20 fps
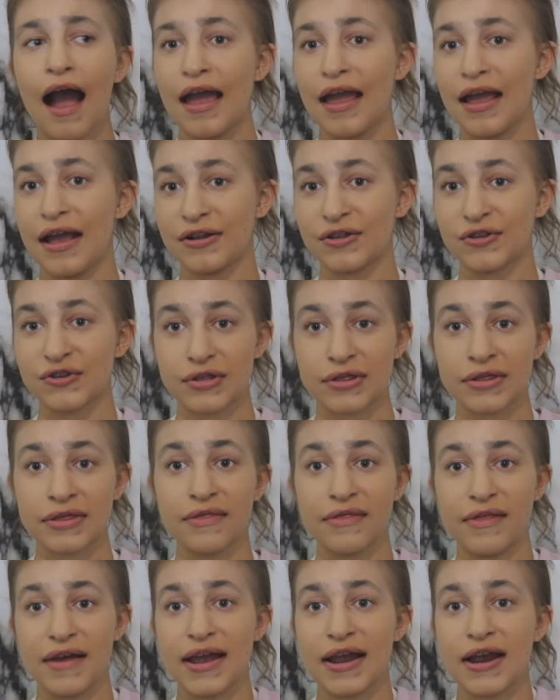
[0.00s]
It's
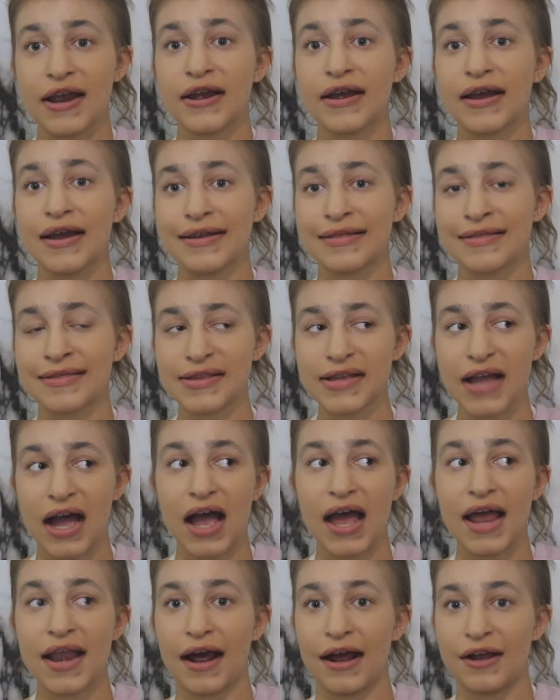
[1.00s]
just there, it's
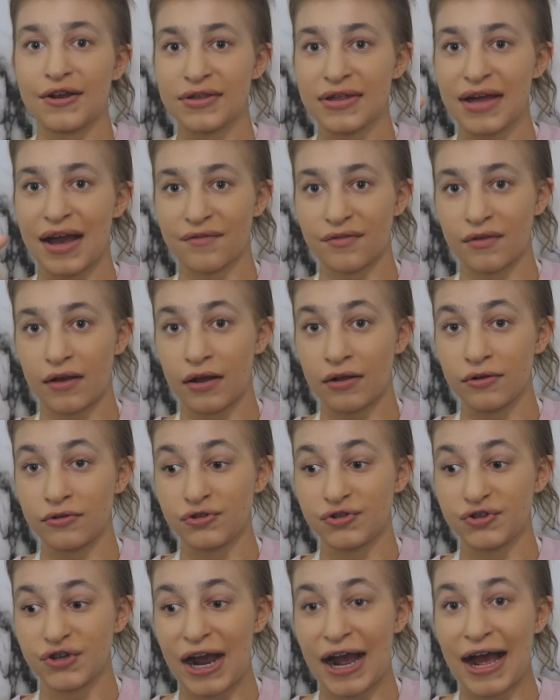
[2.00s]
done. I just have to
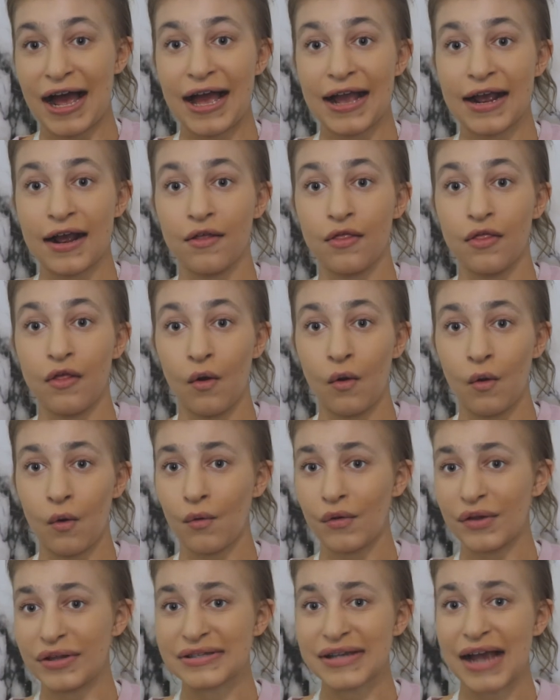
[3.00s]
drag the
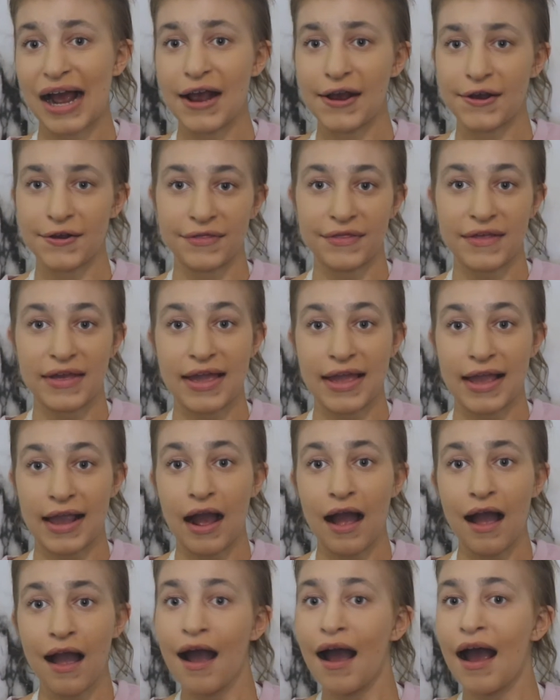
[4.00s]
whole entire
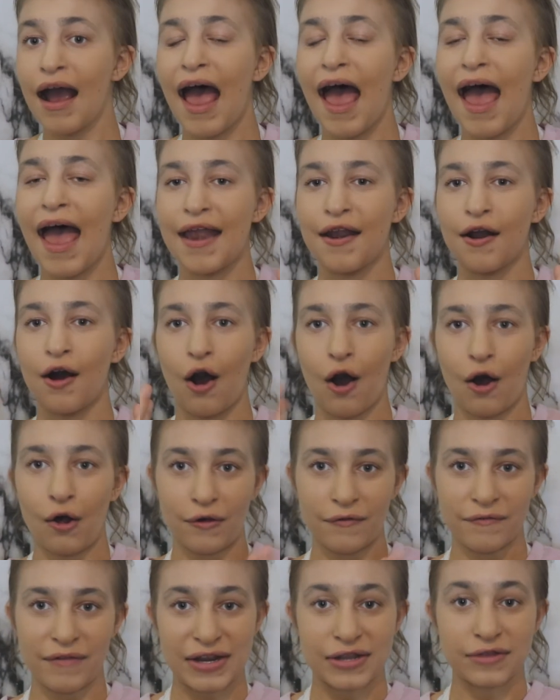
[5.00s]
thing, and
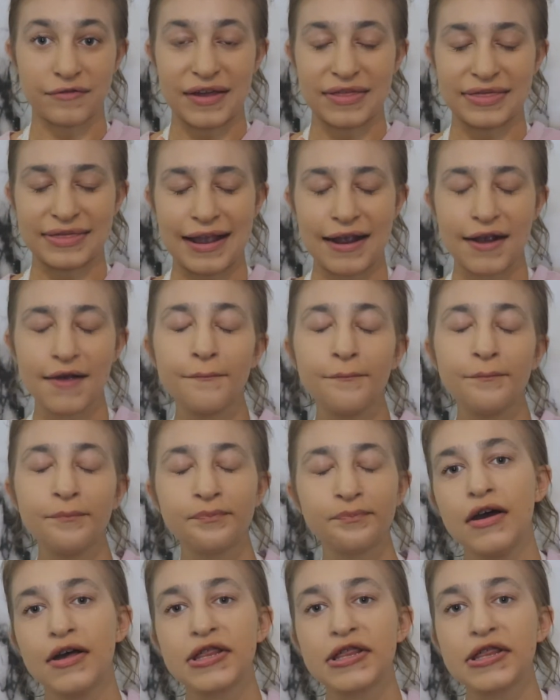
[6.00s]
all of that's right there.
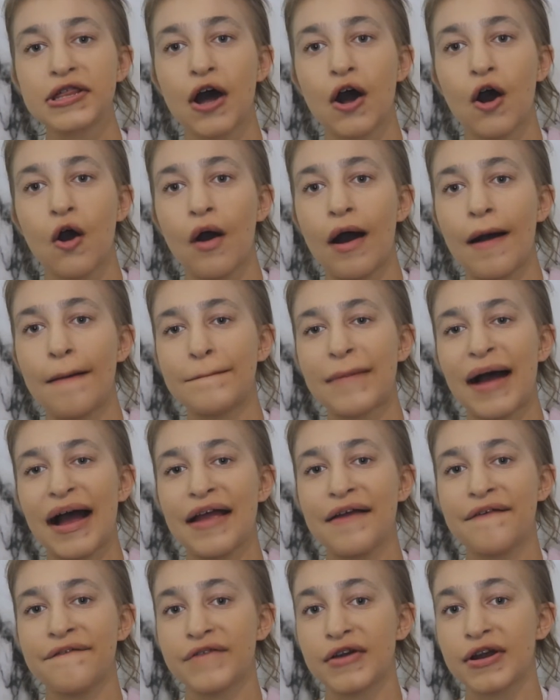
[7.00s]
So
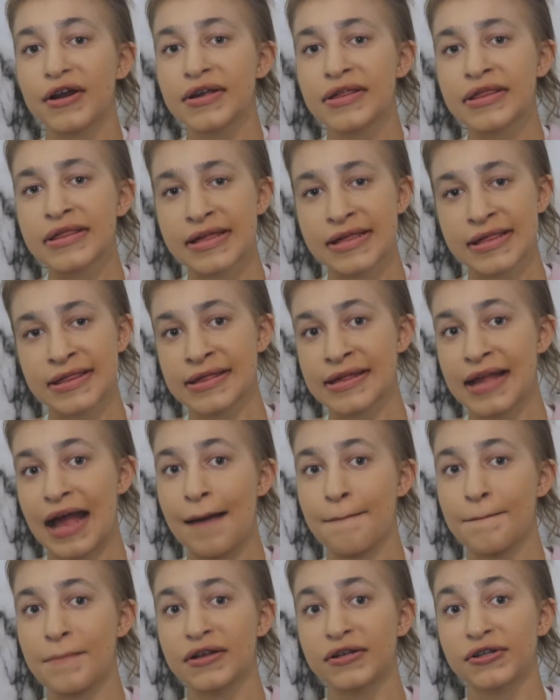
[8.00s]
my first
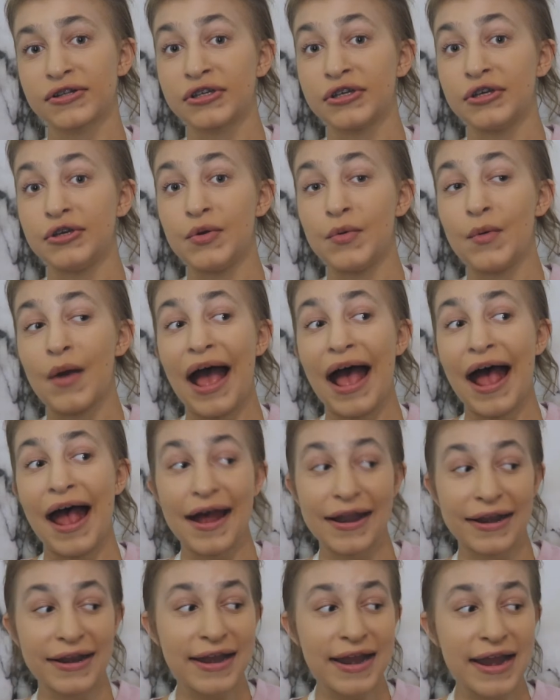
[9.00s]
step to
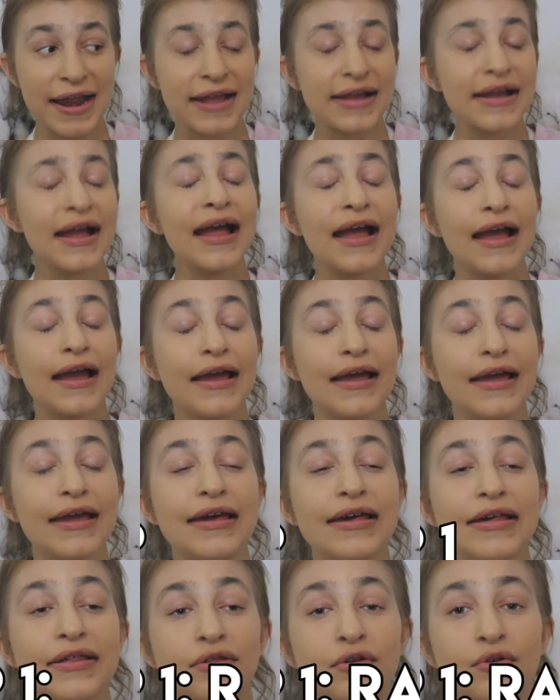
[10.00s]
editing
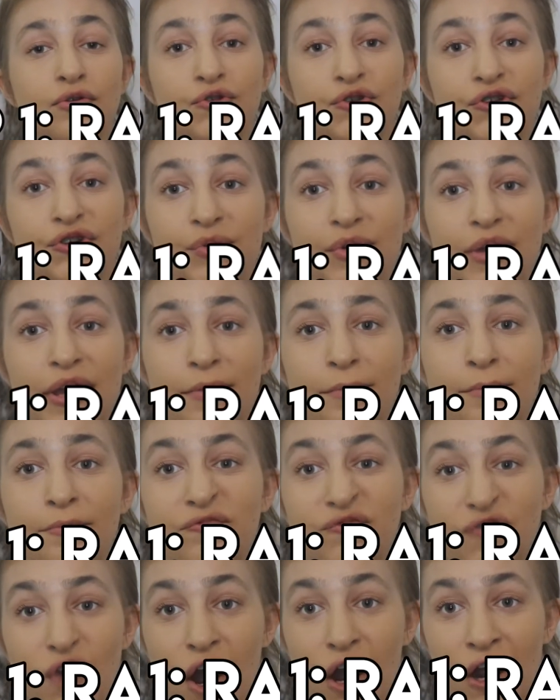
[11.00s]
is
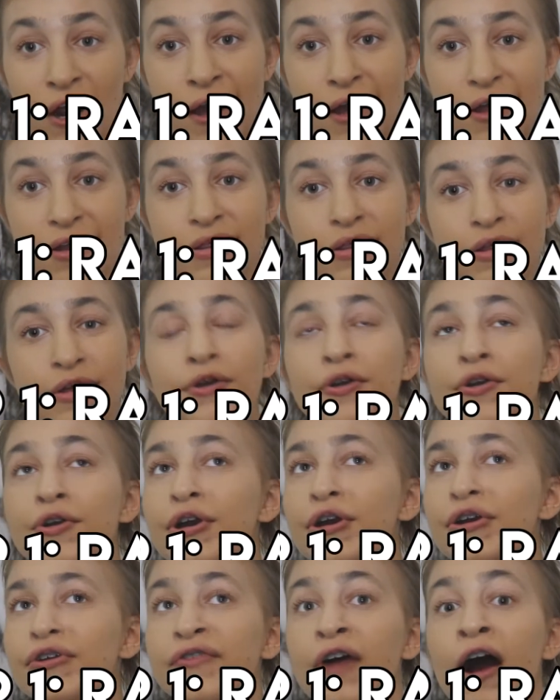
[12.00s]
doing raw cuts.
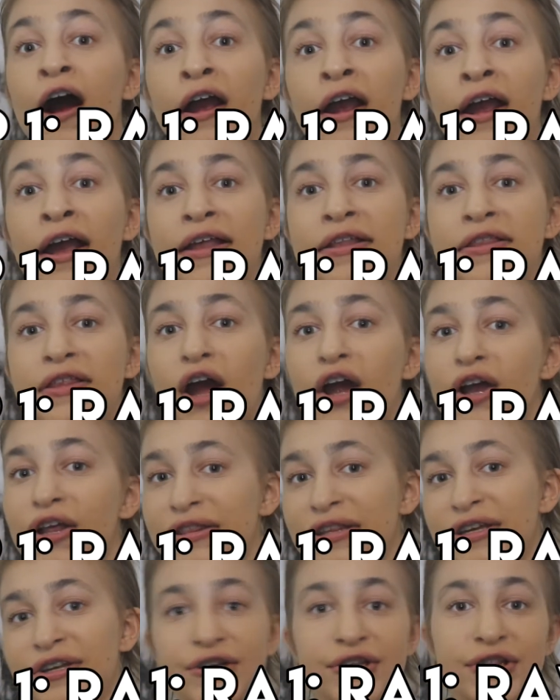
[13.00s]
Raw cuts
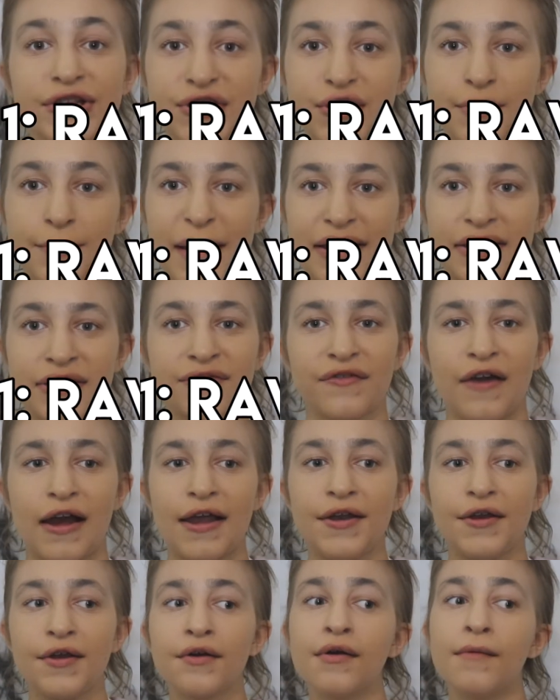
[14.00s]
are literally your best
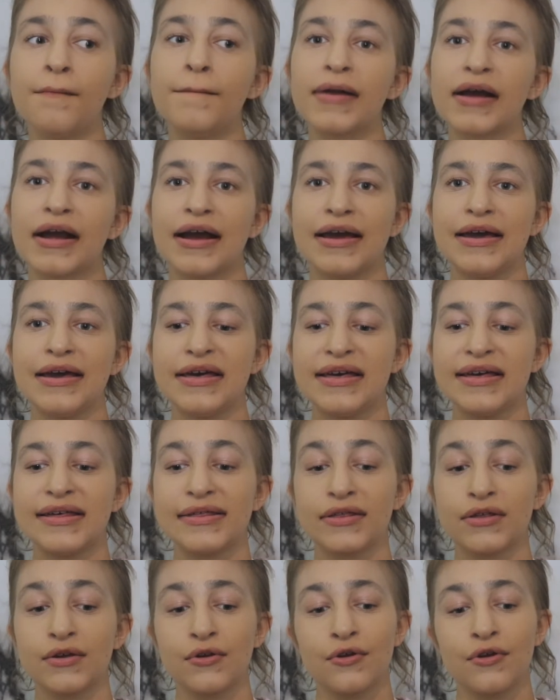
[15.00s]
friend,
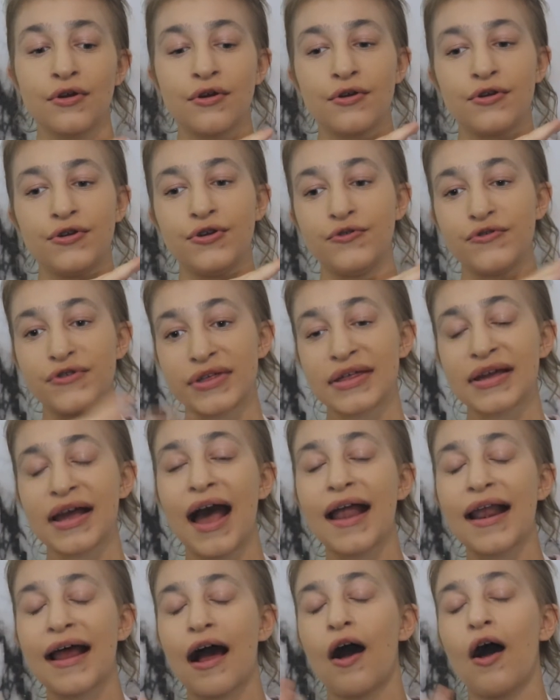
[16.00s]
because you just
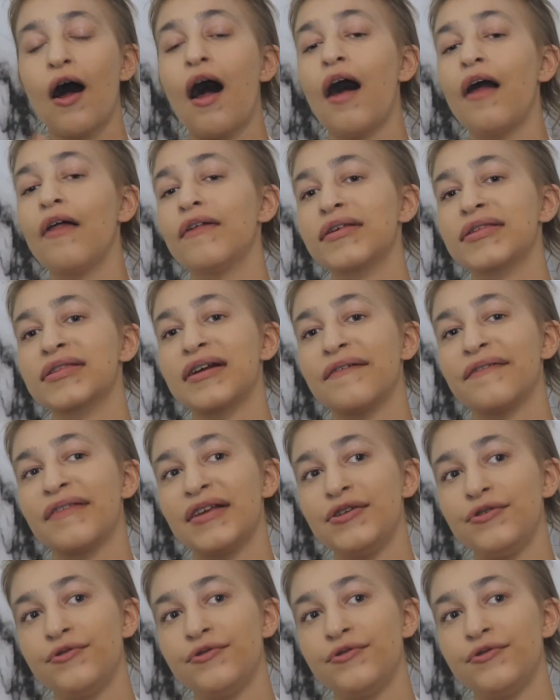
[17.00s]
cut out all the stuff that